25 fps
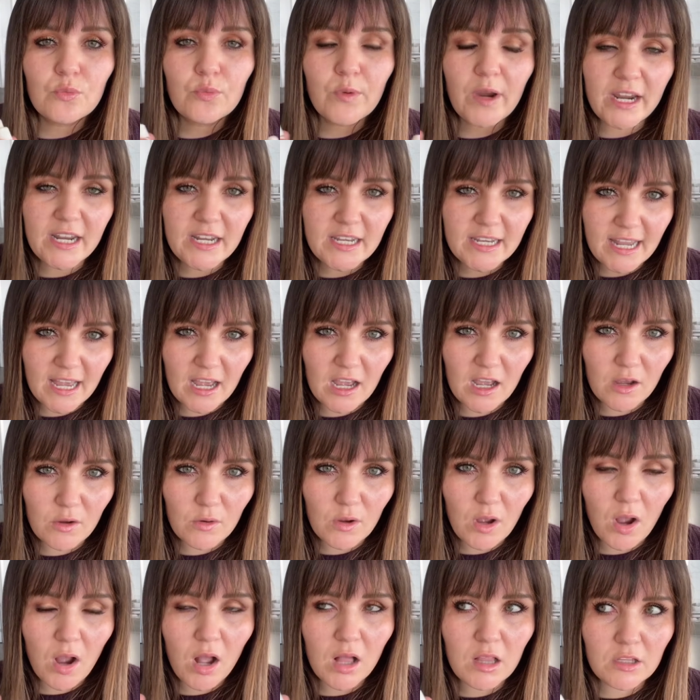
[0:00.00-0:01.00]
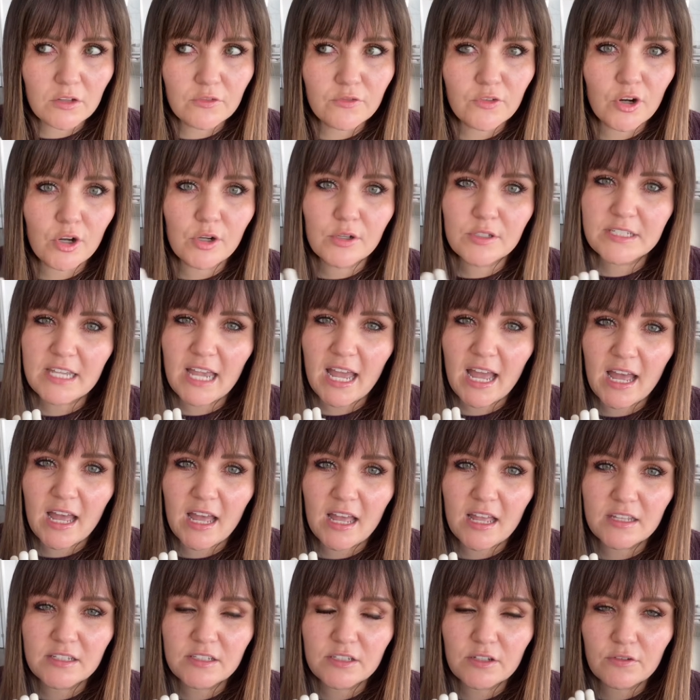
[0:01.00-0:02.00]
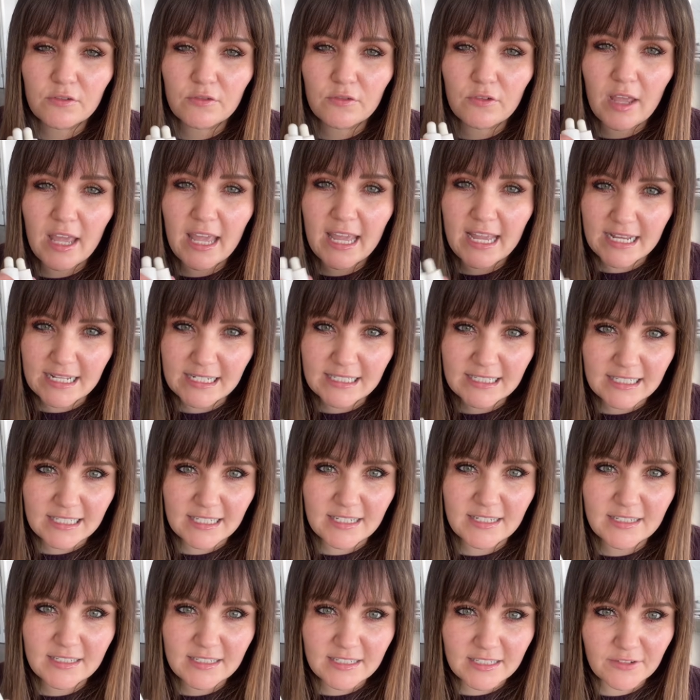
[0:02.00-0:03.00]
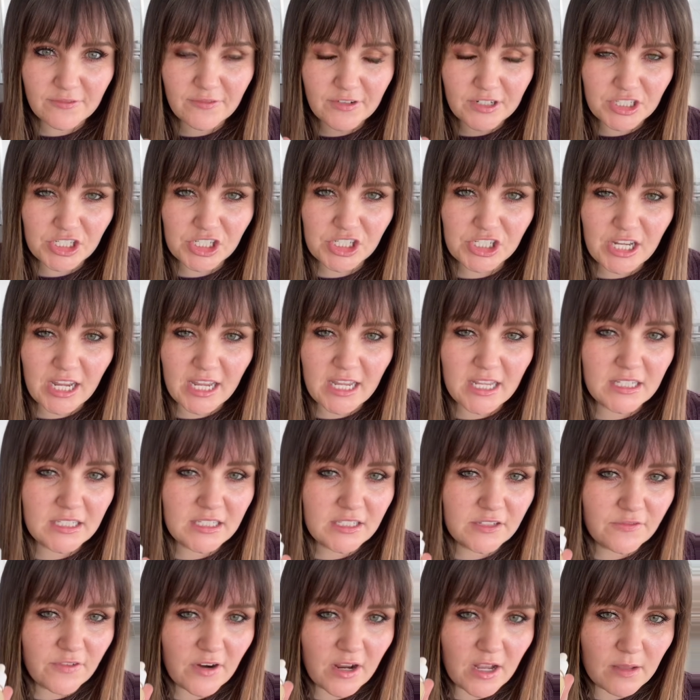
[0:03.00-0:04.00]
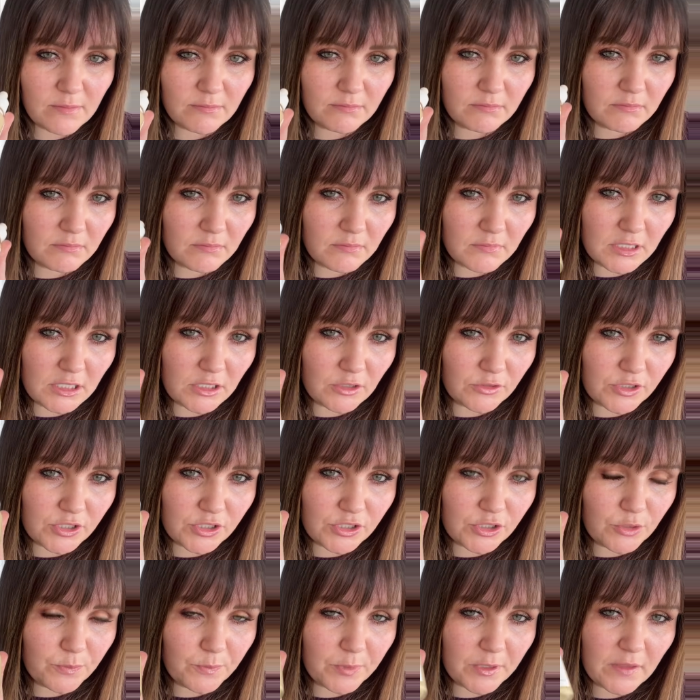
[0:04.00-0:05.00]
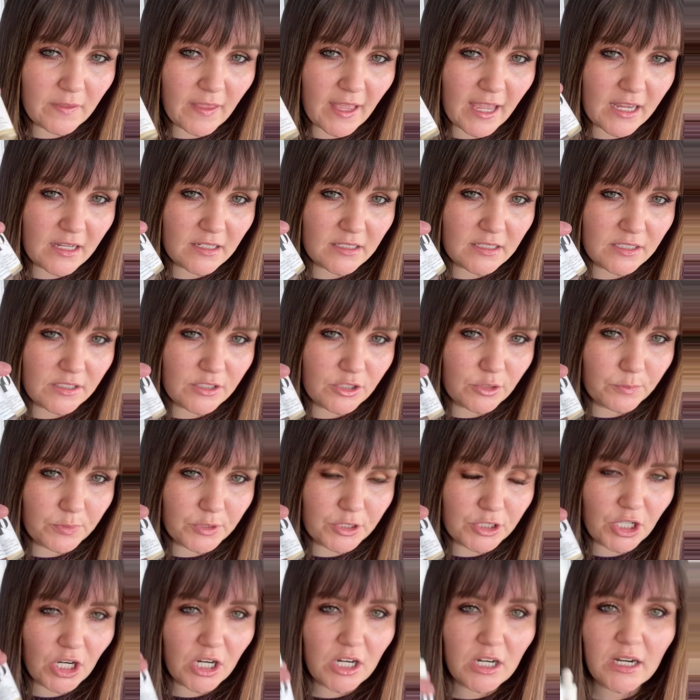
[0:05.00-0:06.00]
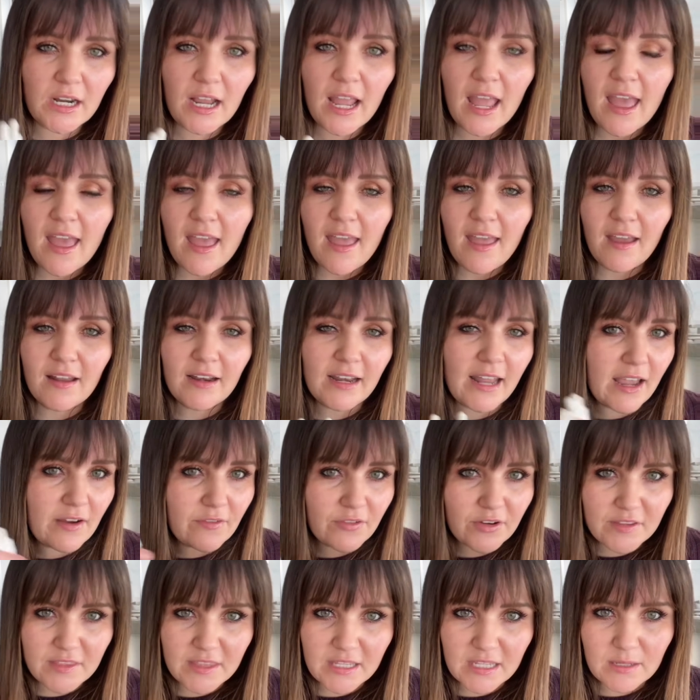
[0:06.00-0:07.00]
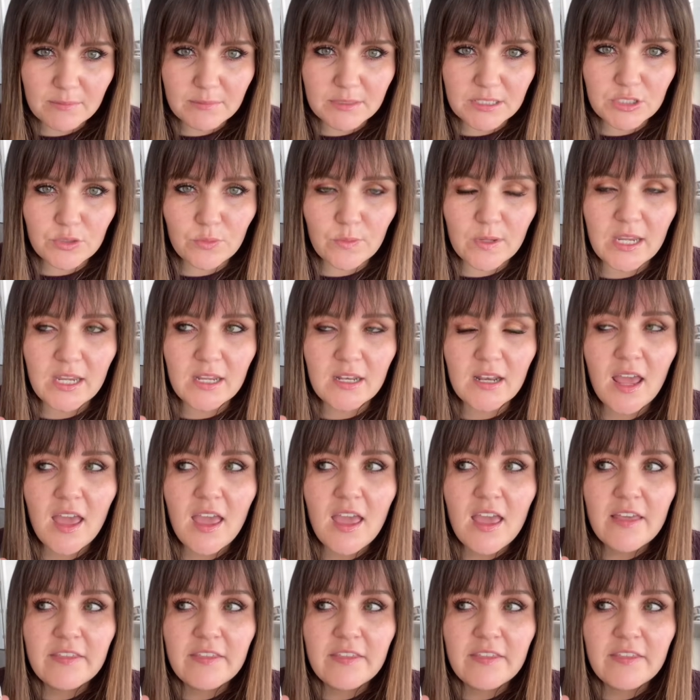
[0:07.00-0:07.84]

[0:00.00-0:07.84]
right now, Olive Rose has 18 different shades from, super light to super dark and everything in between.